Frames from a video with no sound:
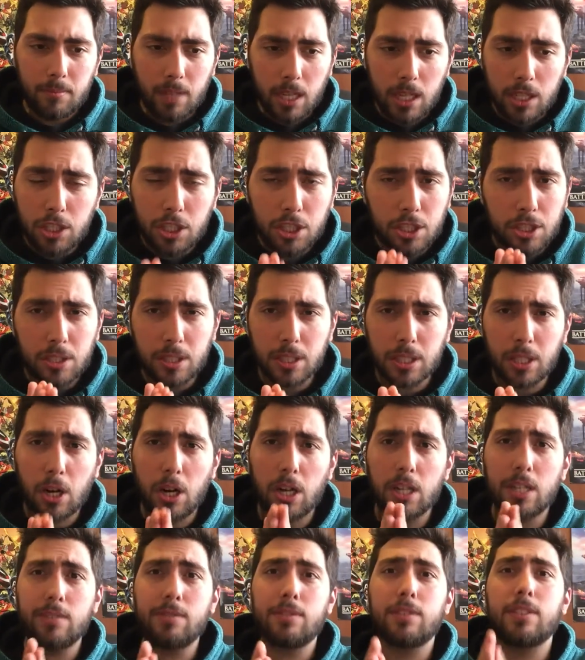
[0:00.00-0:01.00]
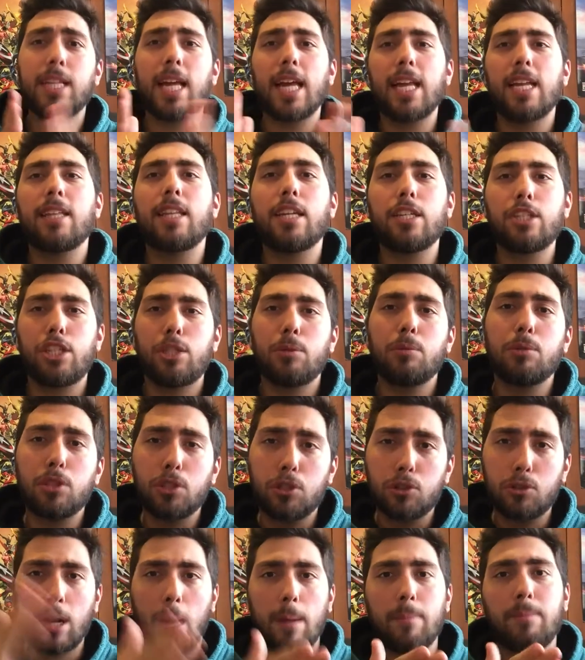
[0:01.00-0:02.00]
It just kind of stated that she was
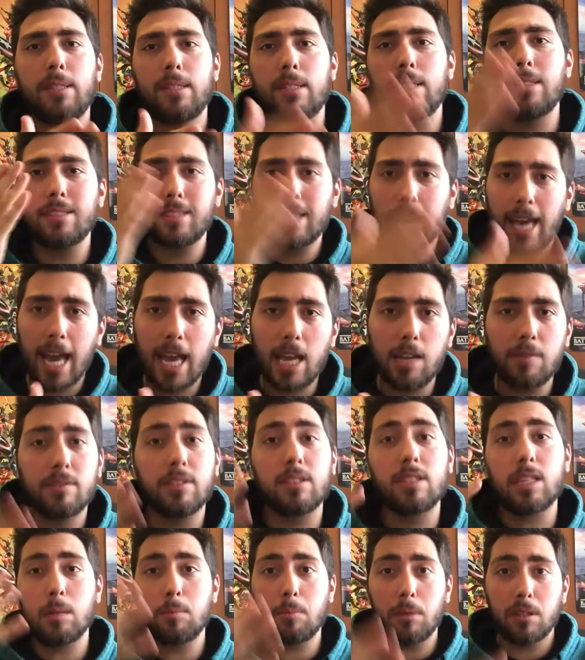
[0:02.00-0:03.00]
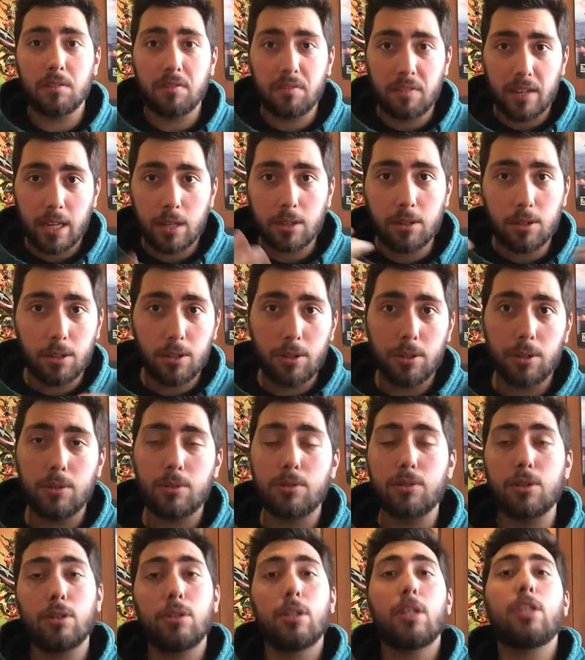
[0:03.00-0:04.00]
trapped in this cave and someone found her,
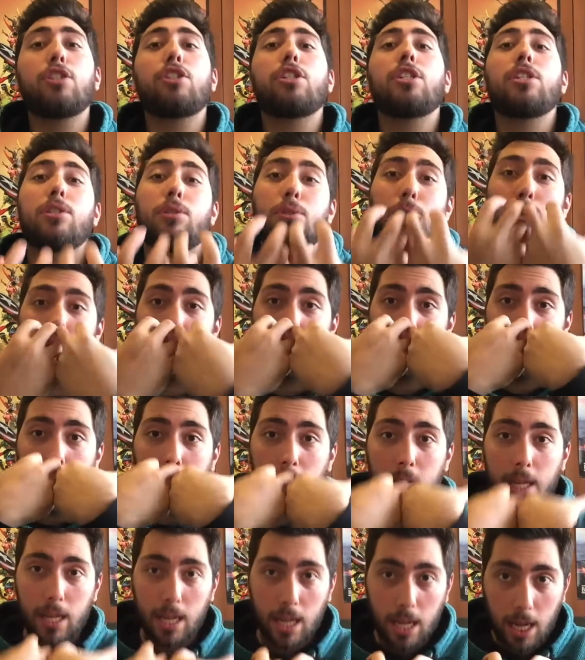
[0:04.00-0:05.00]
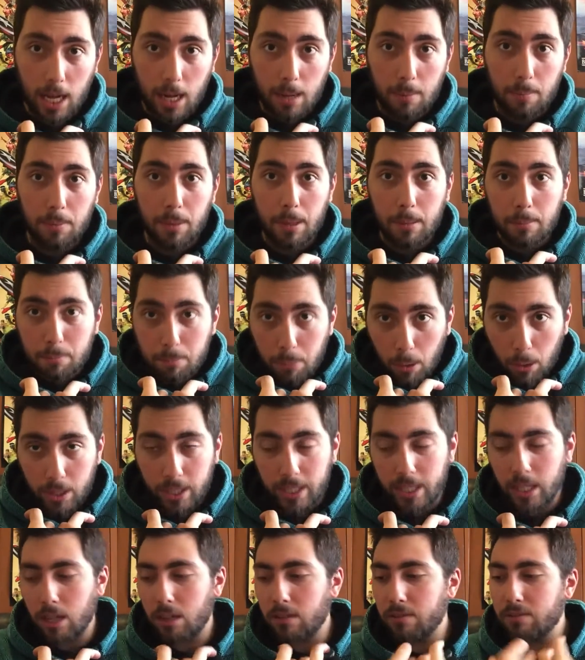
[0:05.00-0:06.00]
so that she took the
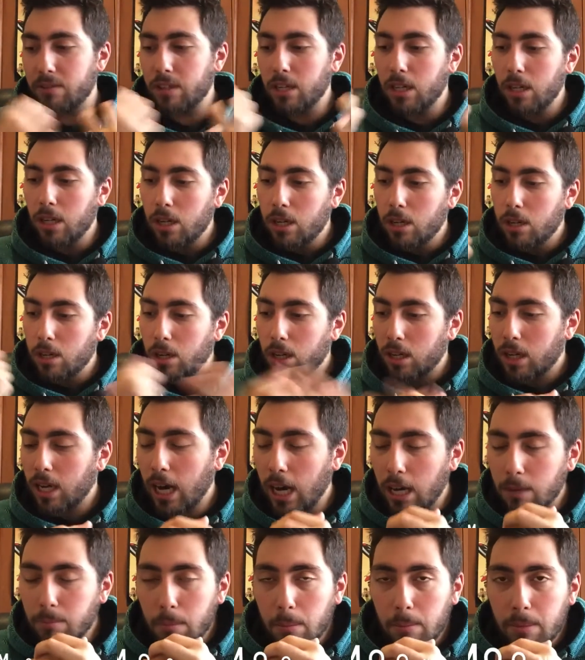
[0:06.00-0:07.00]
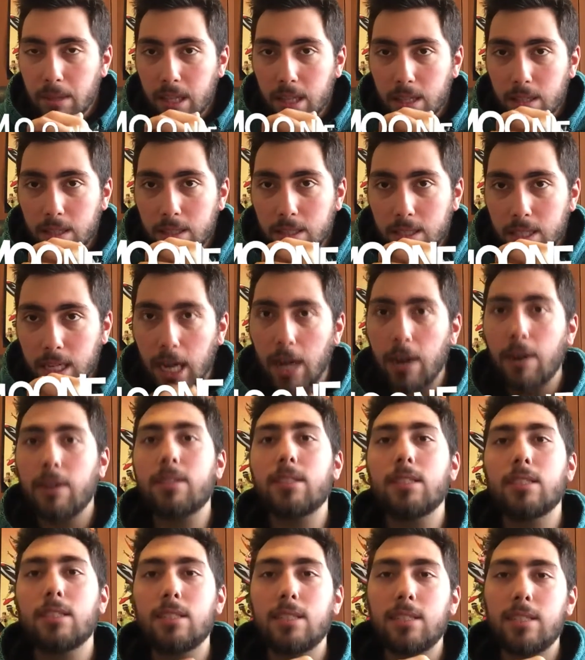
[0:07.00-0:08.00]
body of... I can't remember the
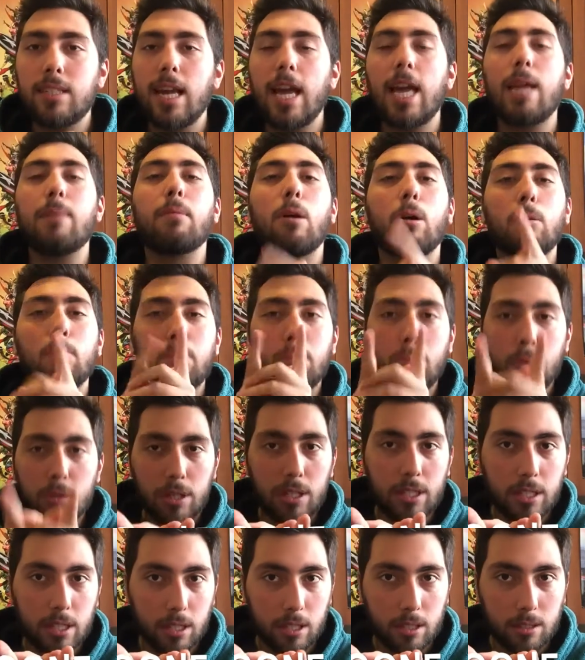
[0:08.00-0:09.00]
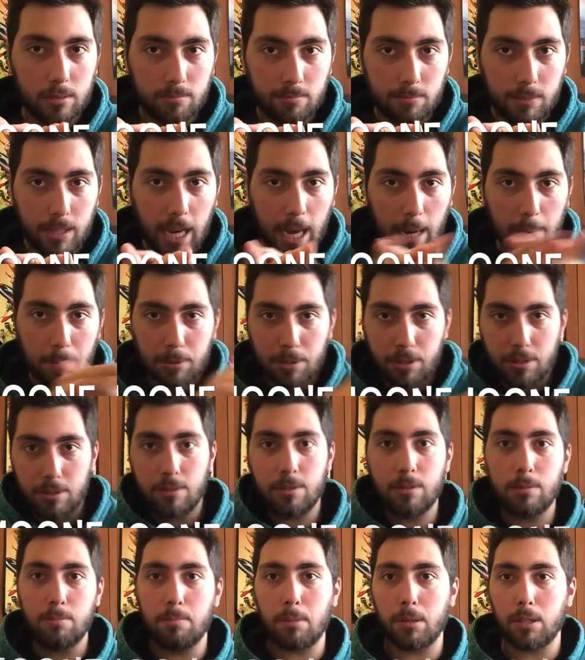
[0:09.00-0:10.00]
character's name. I'll put it in the
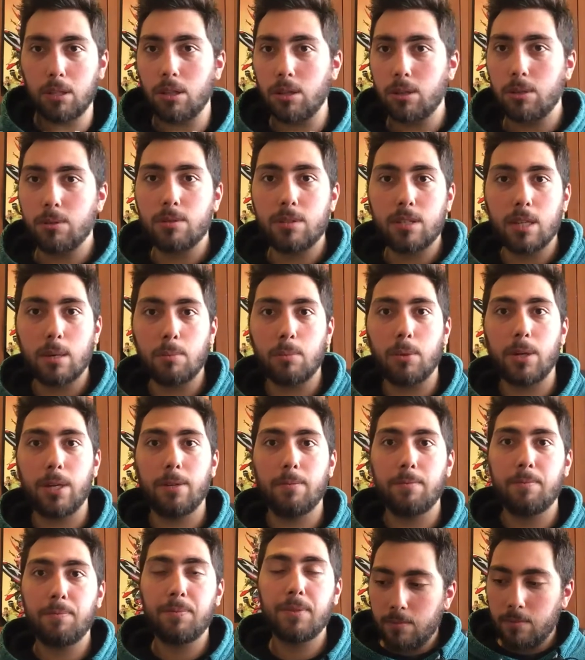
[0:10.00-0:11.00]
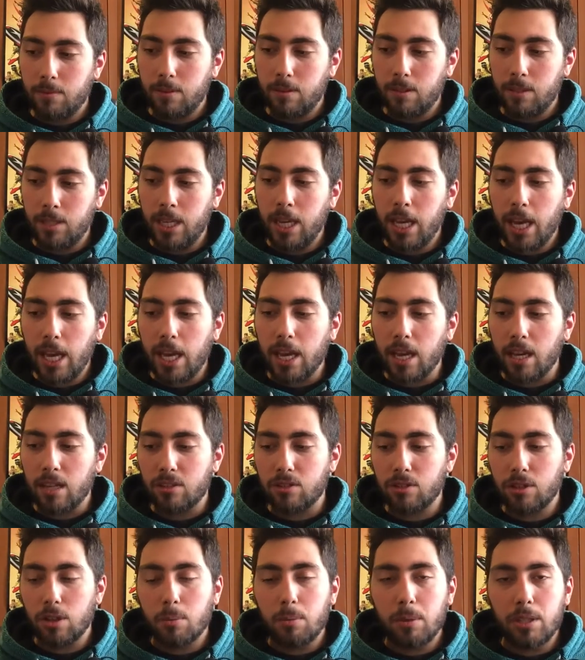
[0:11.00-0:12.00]
captions below somewhere. Yeah,
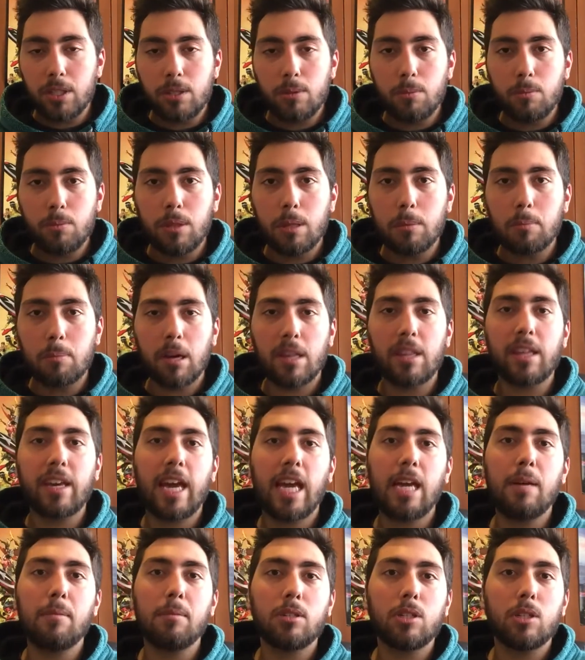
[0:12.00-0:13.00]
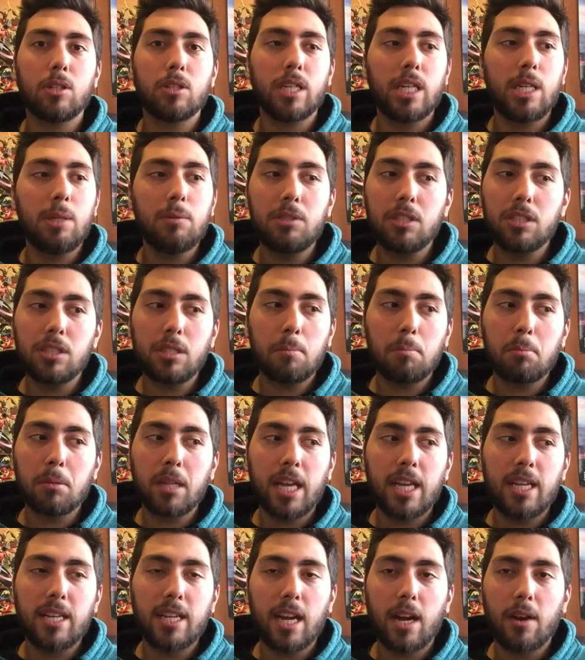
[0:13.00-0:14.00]
so when the brother came along, he was just a
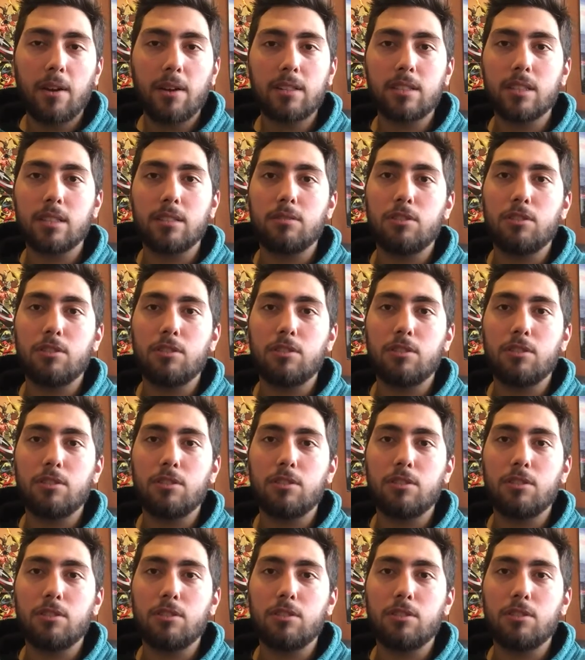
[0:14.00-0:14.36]
bland character.